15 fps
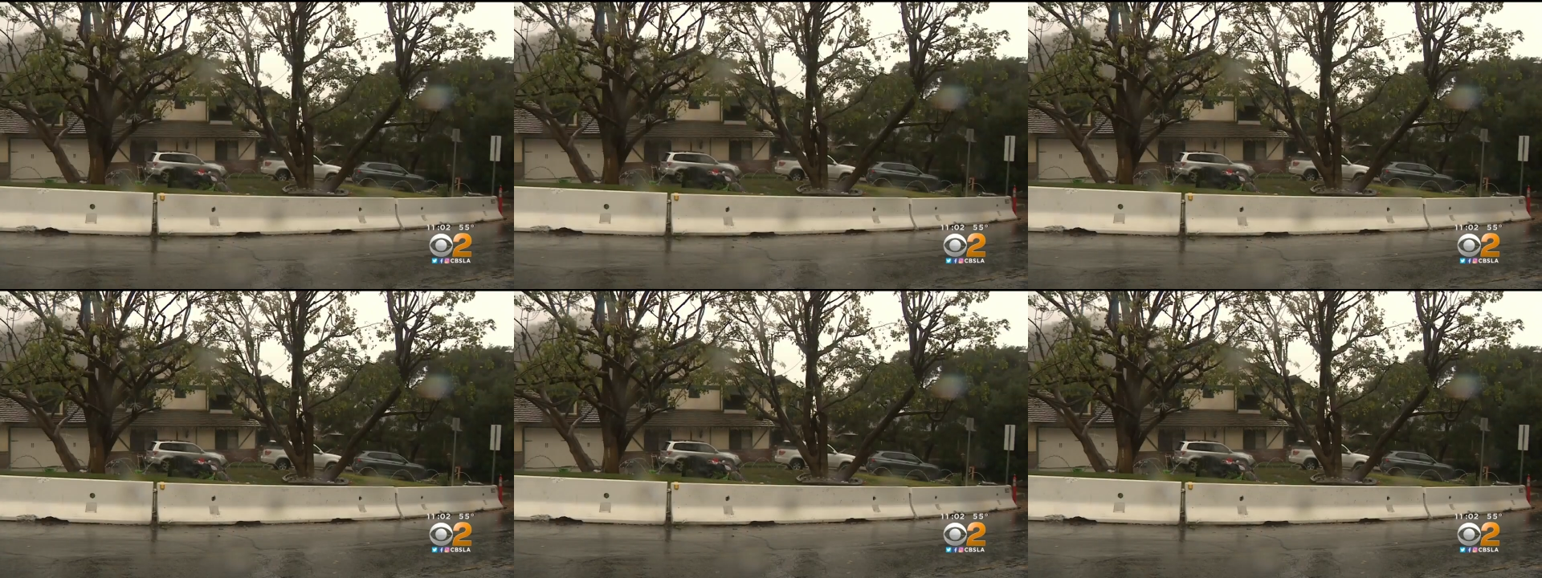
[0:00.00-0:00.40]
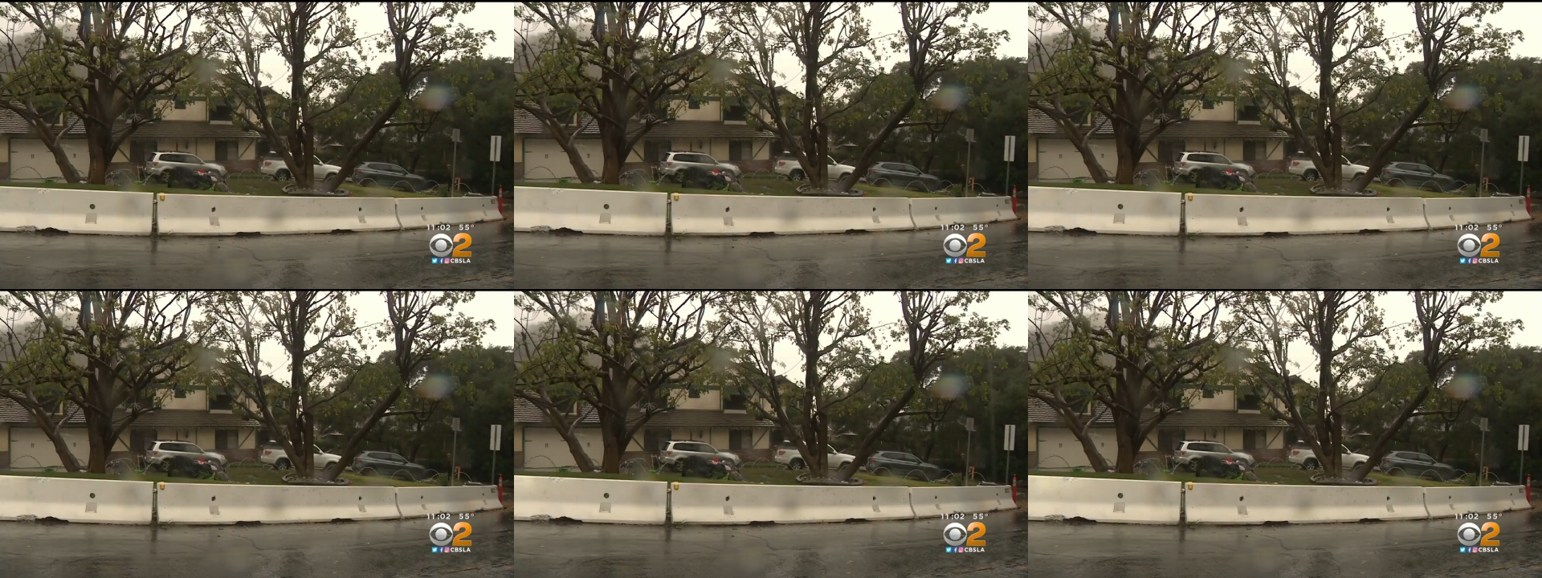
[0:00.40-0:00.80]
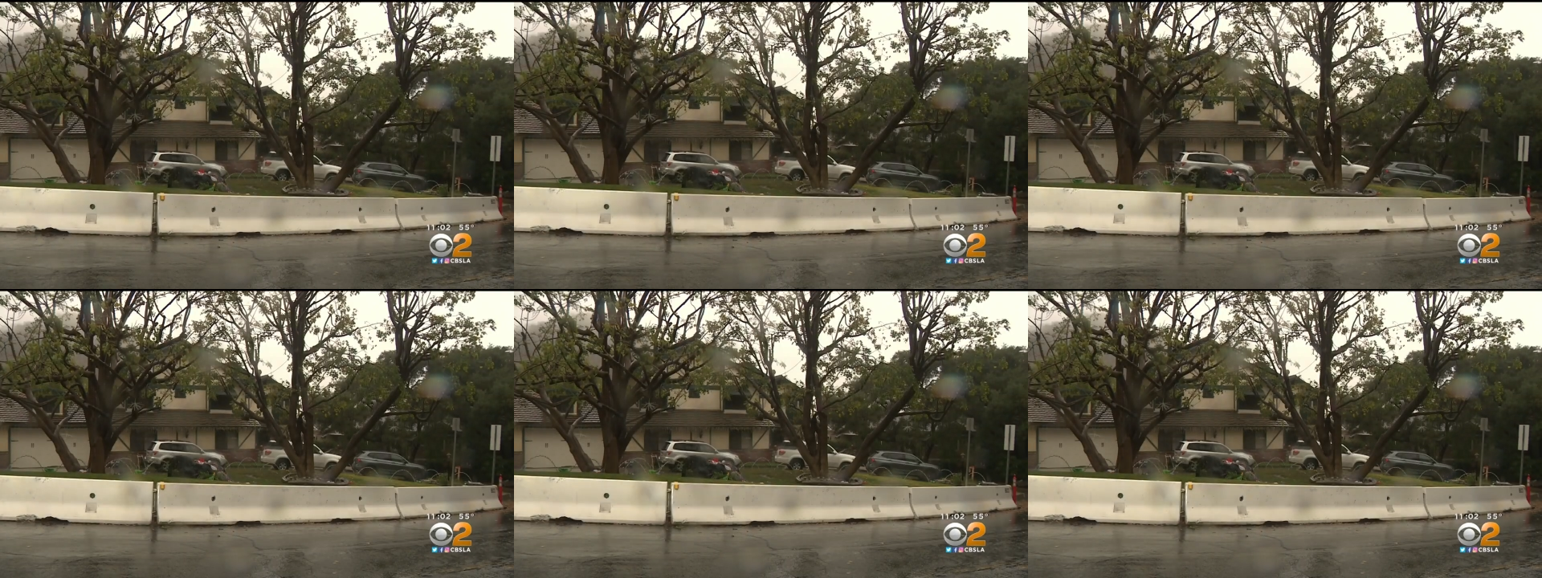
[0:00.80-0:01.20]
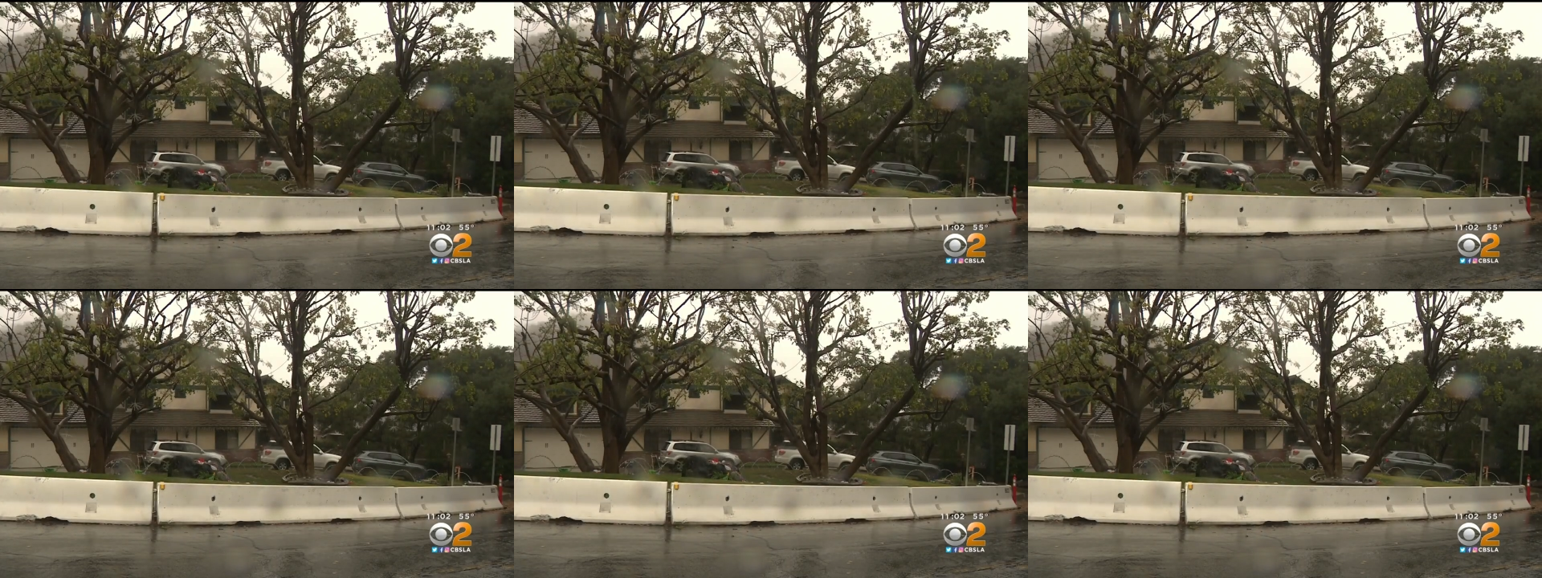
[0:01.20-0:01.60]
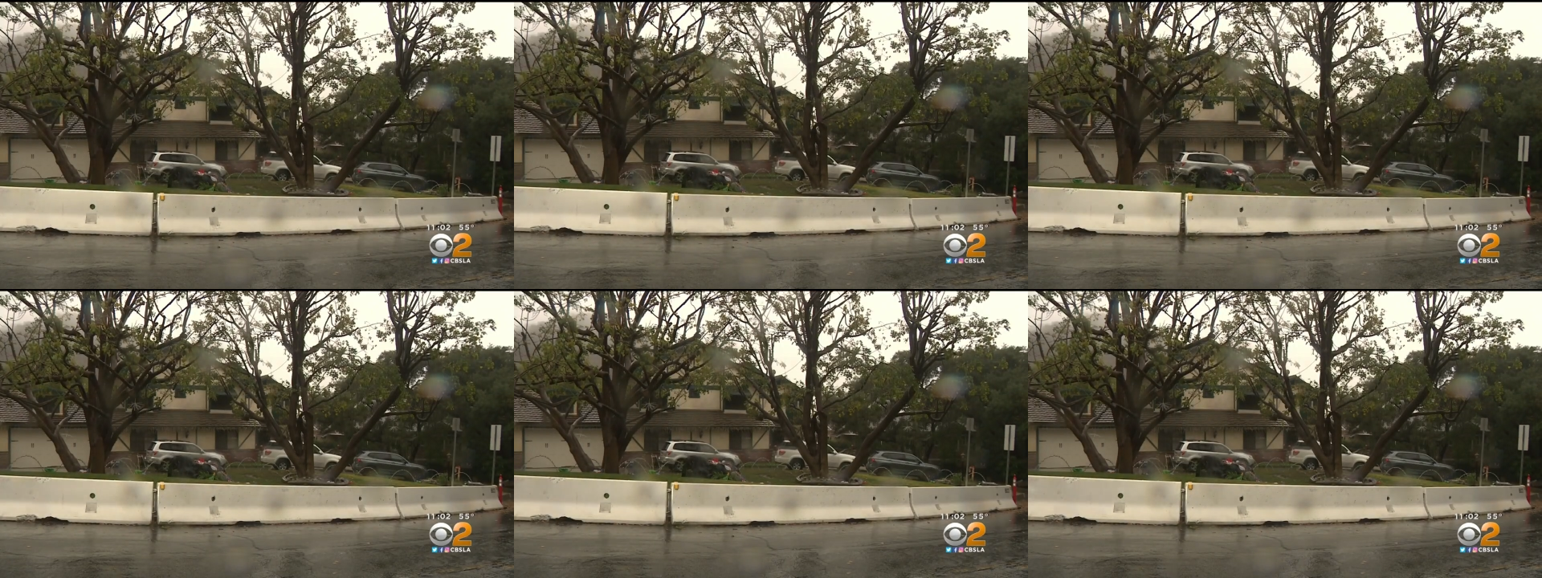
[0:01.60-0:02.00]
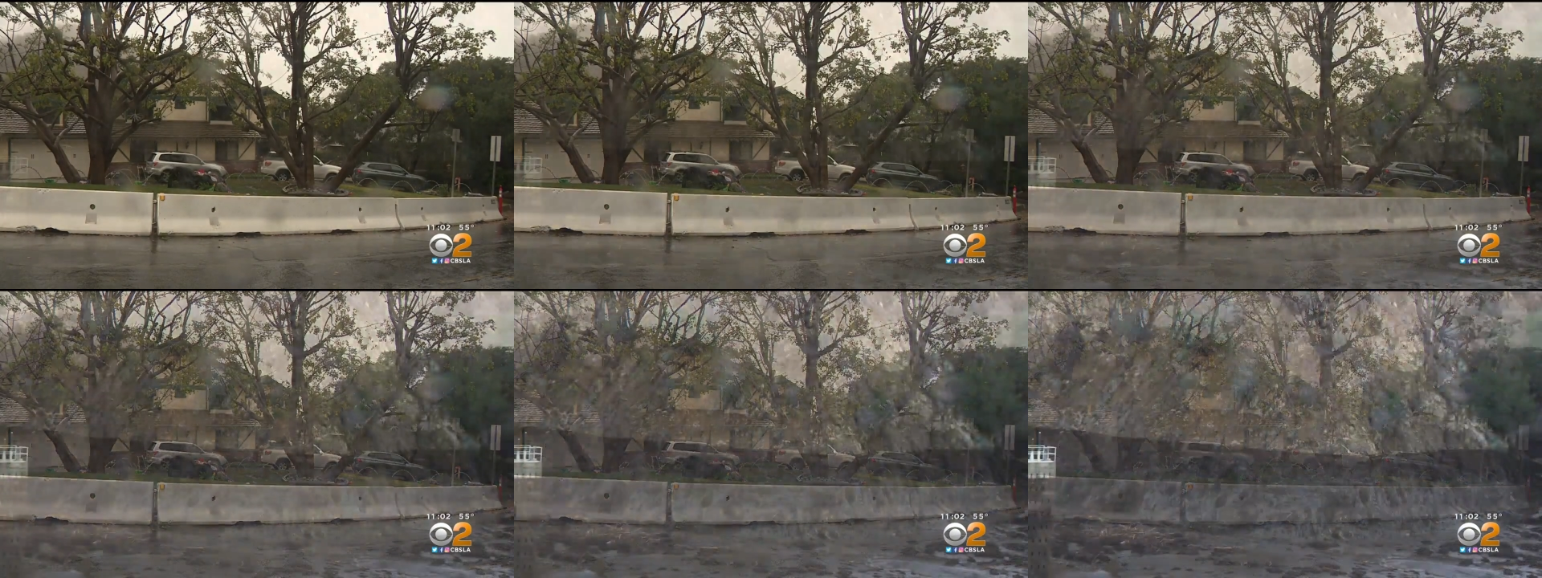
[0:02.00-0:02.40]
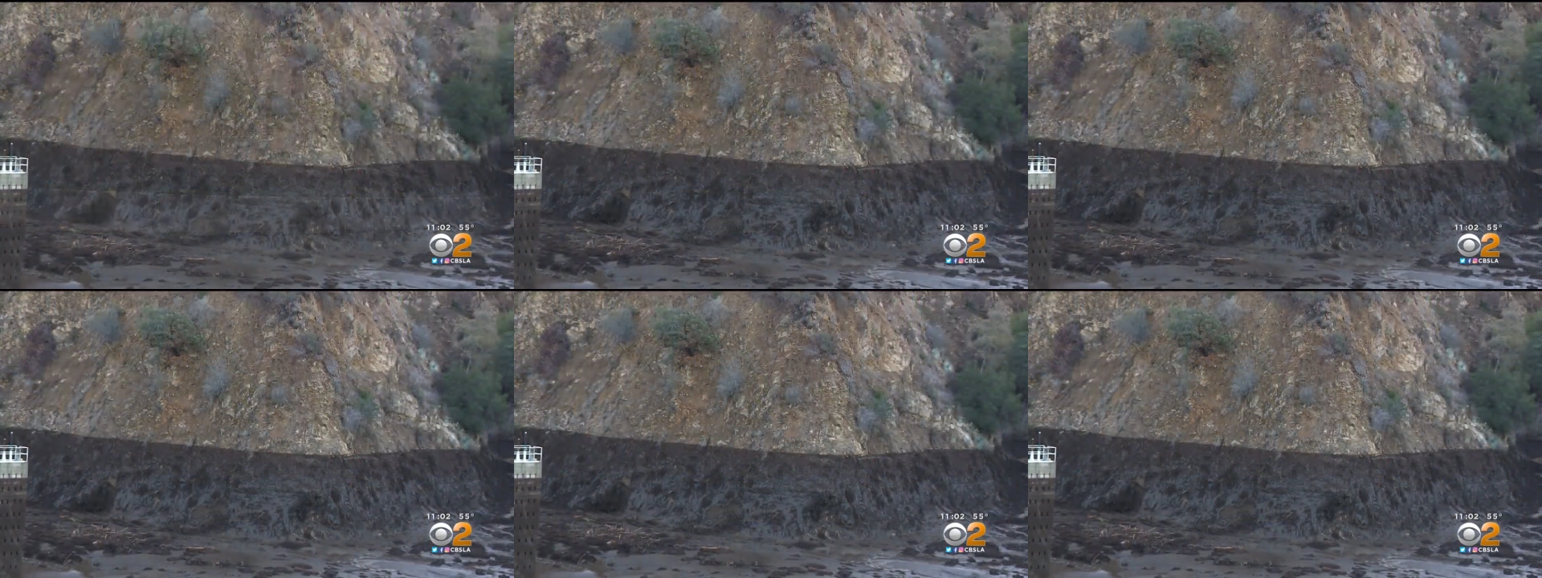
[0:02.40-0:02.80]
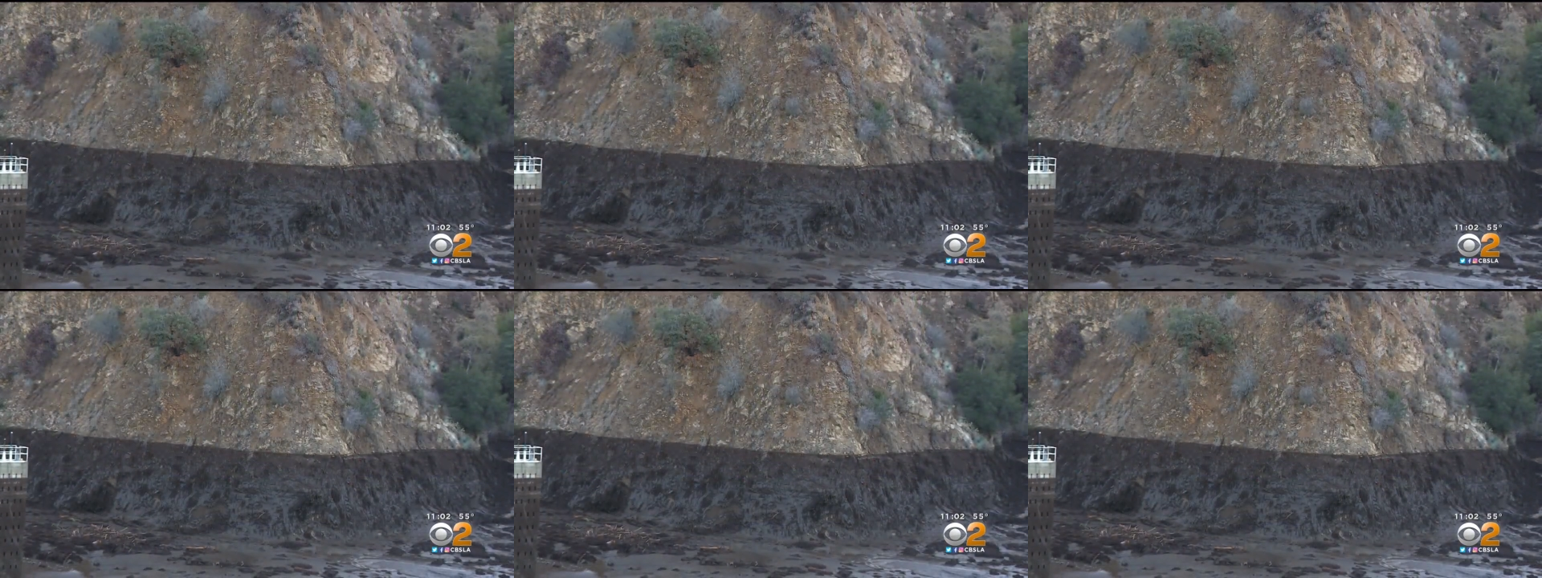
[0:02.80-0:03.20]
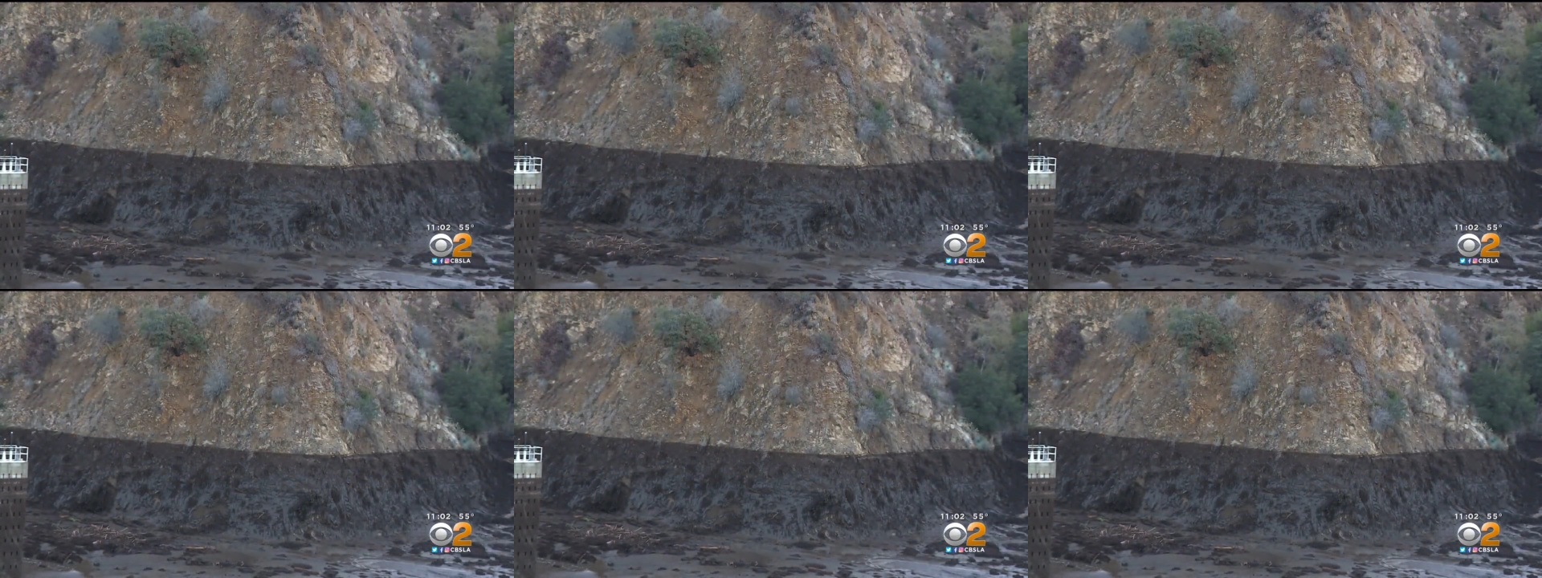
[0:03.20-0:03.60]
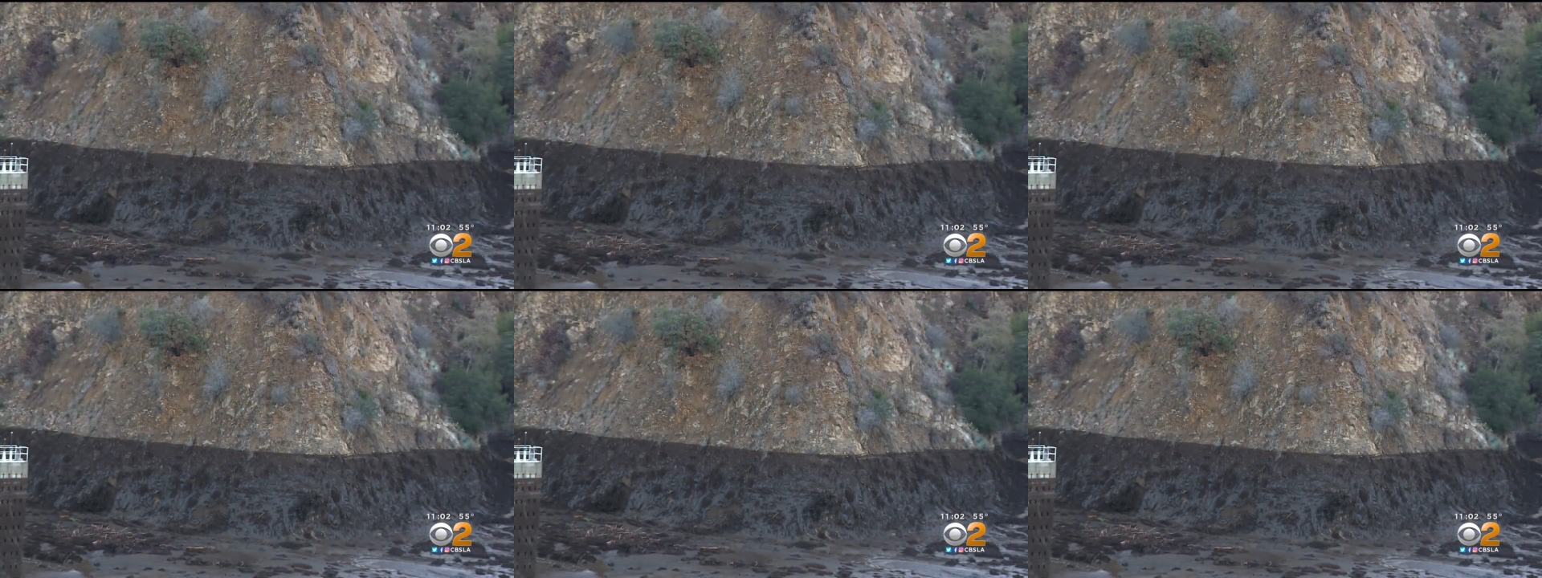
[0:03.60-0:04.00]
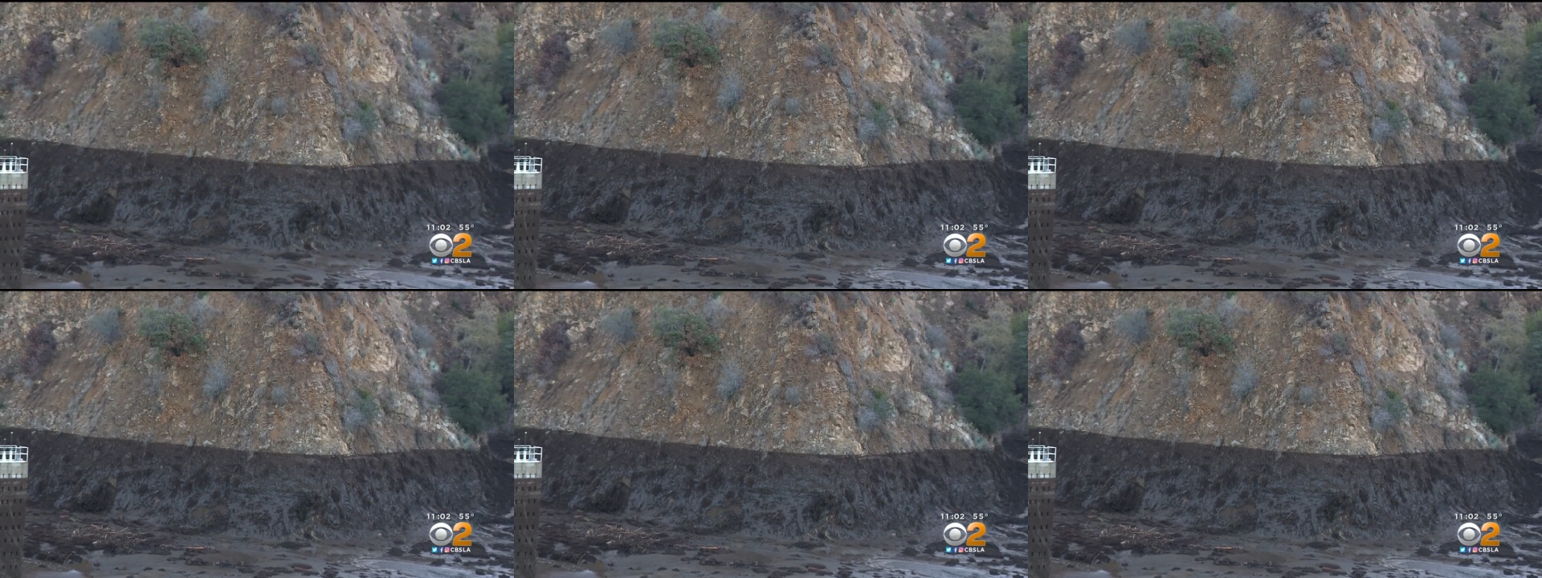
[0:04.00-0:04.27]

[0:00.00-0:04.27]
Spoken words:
(no speaker visible)